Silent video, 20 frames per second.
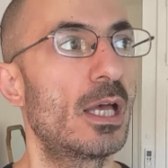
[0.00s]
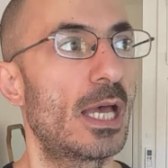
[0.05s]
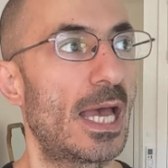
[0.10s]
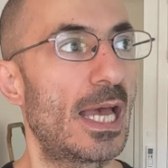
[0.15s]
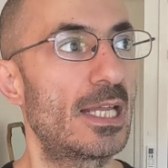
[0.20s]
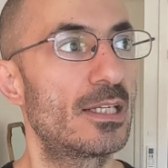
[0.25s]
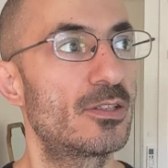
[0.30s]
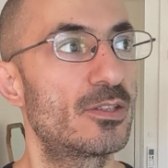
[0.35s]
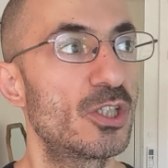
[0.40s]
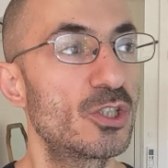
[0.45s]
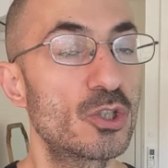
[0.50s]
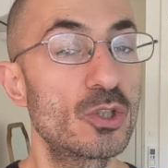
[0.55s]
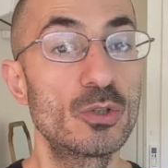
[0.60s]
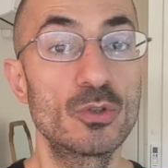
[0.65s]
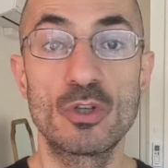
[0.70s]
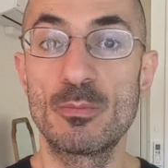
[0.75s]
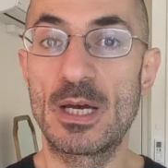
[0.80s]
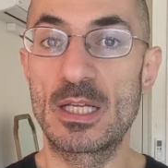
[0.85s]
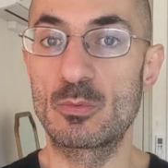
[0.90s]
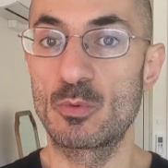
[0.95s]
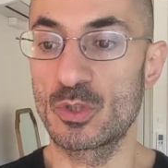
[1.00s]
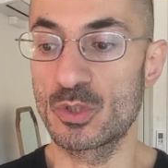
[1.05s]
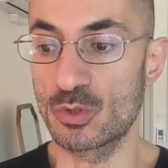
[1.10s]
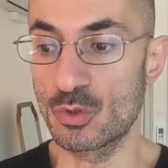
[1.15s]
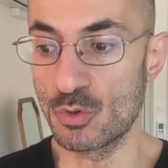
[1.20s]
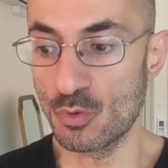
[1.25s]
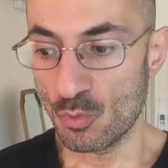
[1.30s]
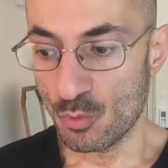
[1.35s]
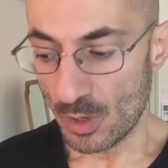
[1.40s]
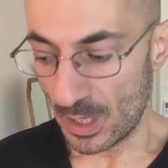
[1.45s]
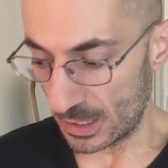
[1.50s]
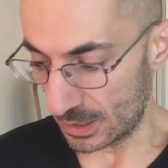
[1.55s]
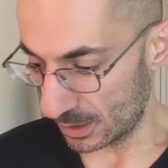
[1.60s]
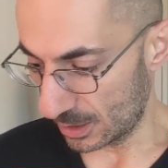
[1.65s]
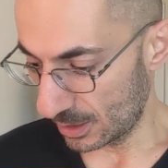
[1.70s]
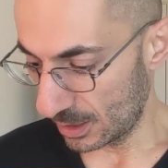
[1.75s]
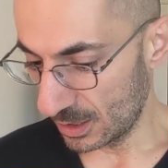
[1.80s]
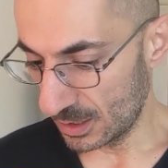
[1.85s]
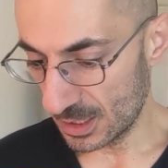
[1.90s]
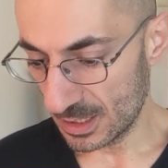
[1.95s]
And Digital Nomad was
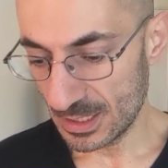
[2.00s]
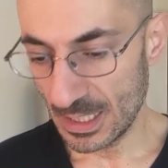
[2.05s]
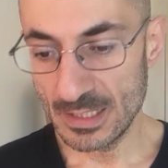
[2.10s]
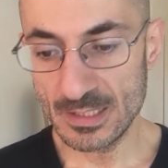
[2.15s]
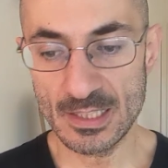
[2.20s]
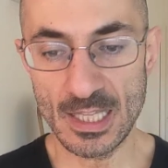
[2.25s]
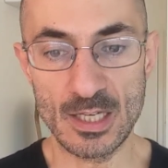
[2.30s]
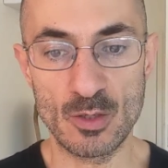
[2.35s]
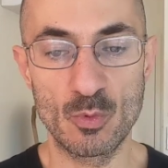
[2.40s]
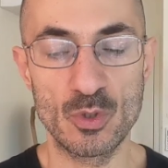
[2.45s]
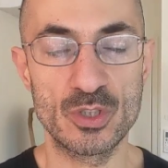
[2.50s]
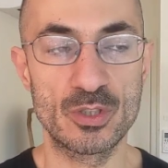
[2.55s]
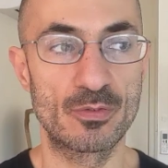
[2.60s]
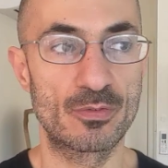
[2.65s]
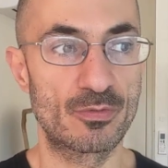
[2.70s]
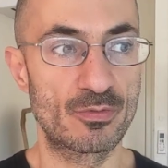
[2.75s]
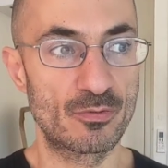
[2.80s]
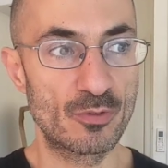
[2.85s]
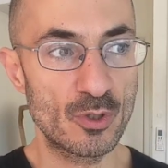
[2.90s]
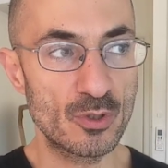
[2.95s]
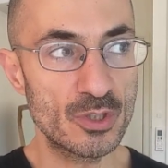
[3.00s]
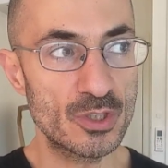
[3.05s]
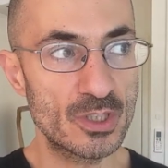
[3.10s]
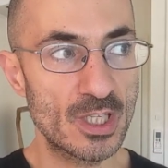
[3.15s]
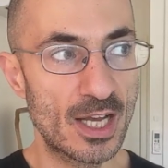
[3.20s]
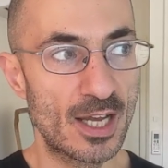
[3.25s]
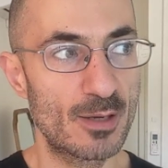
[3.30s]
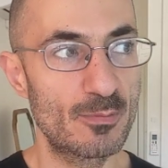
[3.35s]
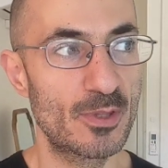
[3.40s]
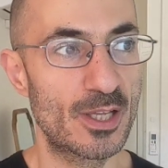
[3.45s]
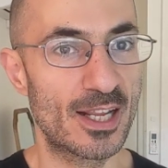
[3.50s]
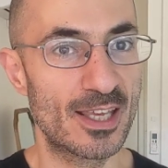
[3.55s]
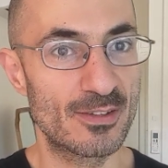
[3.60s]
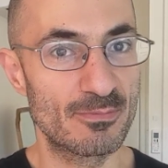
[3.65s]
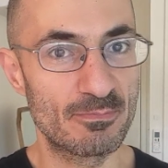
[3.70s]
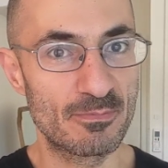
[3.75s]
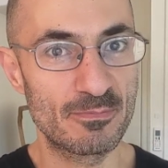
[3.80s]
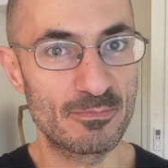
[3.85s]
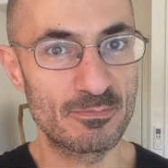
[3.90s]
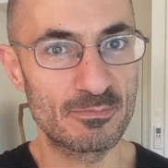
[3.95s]
great in the sense that it was the first time that
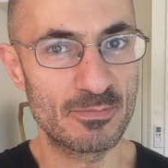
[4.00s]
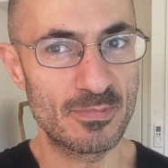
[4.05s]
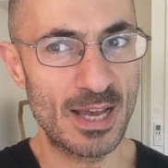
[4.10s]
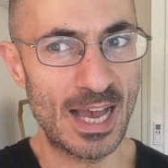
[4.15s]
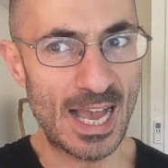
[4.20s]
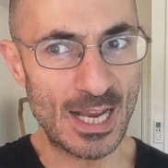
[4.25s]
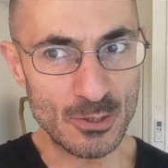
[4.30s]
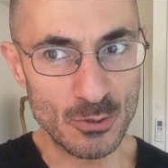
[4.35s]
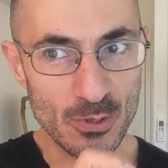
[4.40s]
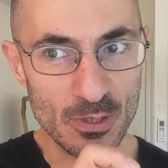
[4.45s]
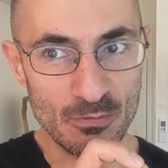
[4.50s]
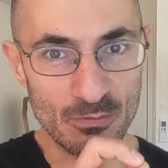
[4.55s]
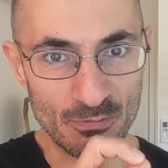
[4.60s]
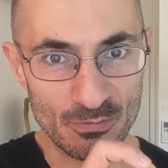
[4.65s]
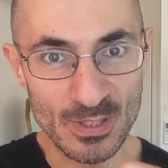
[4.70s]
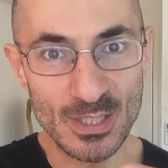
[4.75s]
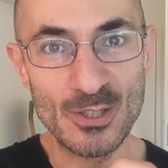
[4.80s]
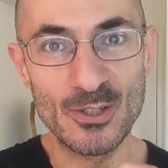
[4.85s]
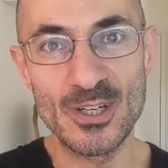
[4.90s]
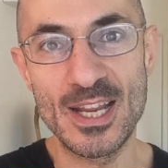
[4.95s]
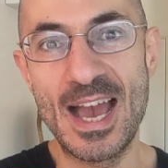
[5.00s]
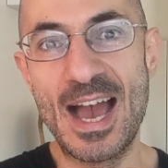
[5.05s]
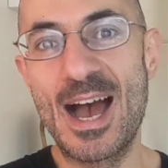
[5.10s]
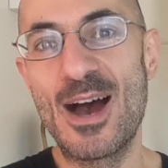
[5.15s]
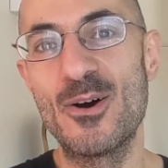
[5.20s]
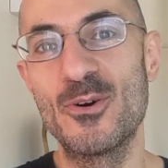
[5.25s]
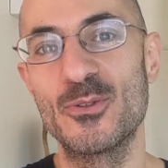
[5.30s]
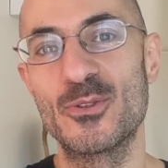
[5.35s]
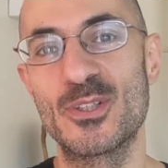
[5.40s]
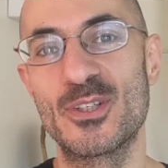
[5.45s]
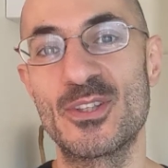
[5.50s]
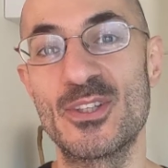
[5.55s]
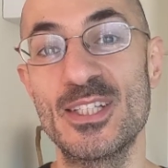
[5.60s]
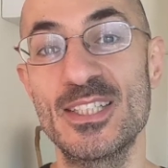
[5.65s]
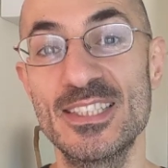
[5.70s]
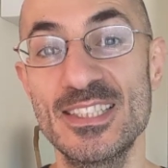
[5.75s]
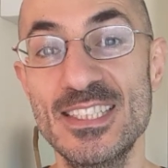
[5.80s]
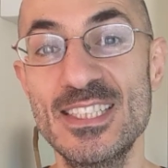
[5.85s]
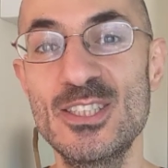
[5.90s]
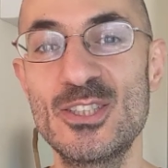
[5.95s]
I actually figured out the
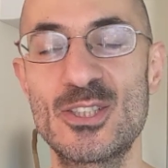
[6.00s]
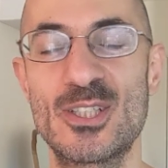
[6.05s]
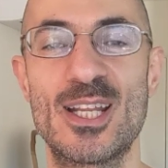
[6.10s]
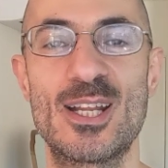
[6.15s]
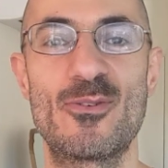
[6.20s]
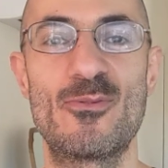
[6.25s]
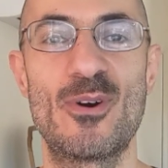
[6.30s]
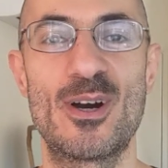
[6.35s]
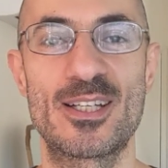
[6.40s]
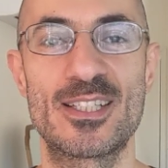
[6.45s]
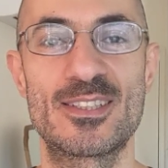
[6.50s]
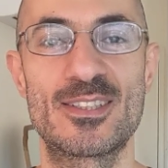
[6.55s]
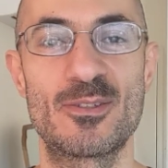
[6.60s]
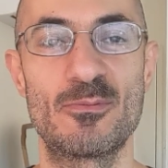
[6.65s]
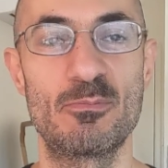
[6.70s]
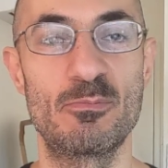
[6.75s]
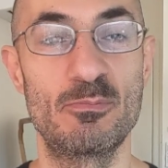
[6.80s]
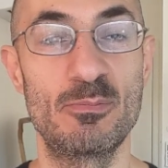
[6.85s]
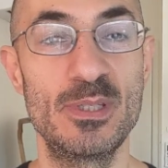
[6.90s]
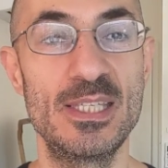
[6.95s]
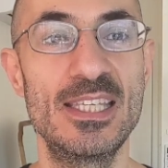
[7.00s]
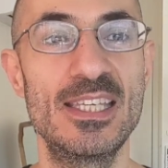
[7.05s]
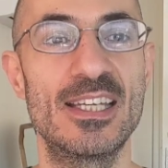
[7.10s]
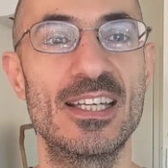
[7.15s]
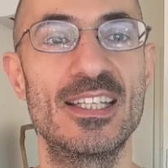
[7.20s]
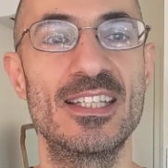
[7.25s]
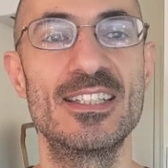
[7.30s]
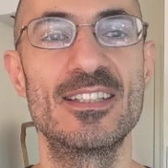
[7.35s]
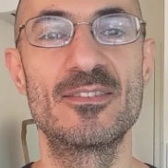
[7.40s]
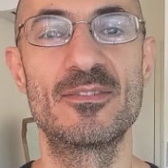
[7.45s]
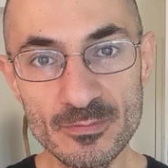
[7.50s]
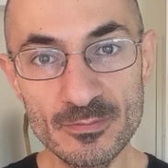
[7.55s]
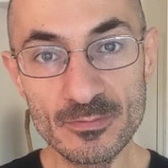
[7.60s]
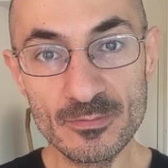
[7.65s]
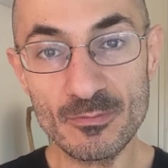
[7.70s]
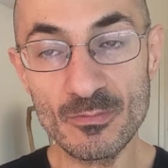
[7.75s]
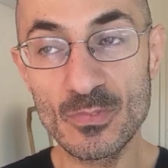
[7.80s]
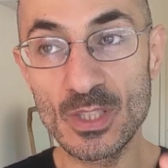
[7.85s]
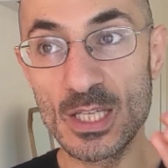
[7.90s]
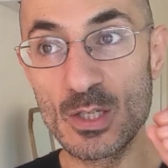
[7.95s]
niche that I wanted to be in,
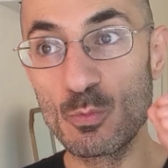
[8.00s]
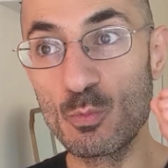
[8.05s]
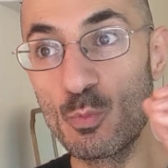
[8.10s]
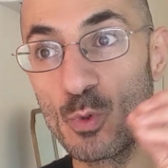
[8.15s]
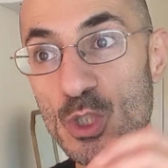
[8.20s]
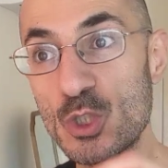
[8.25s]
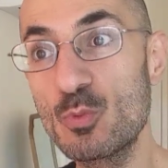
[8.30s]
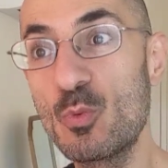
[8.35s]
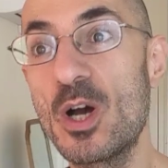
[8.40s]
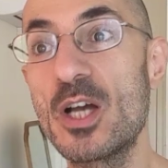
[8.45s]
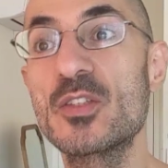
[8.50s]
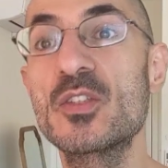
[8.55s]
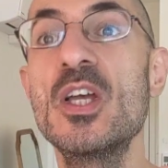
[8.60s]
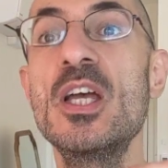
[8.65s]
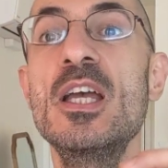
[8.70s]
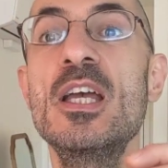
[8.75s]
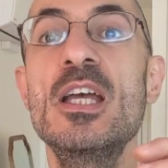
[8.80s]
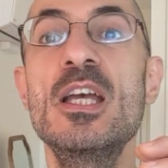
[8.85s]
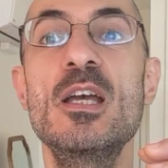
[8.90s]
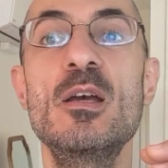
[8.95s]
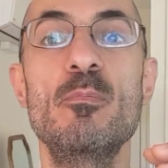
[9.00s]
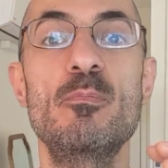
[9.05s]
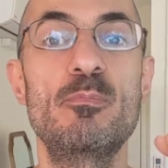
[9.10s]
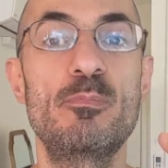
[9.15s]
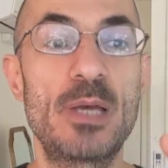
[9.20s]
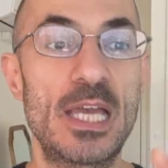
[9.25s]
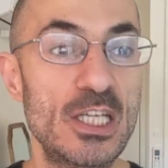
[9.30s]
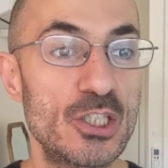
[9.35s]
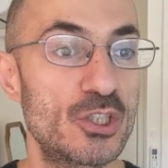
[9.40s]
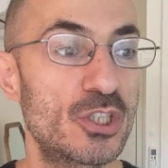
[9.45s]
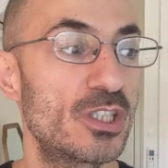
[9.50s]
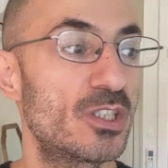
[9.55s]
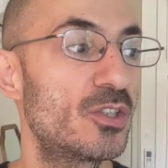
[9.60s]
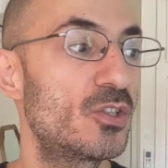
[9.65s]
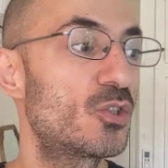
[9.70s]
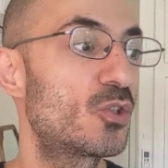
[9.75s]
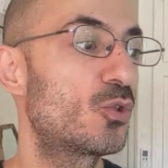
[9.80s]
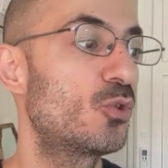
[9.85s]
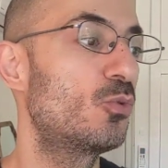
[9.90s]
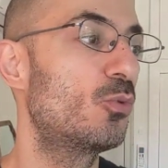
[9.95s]
which was
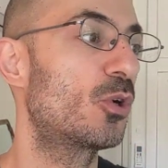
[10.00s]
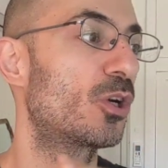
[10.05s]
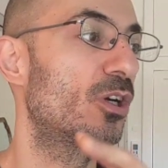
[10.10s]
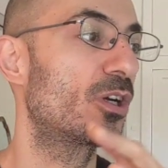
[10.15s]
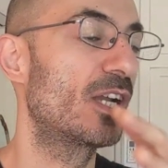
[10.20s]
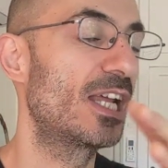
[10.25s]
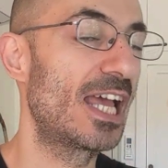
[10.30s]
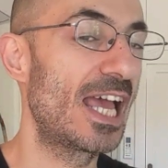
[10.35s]
patients who were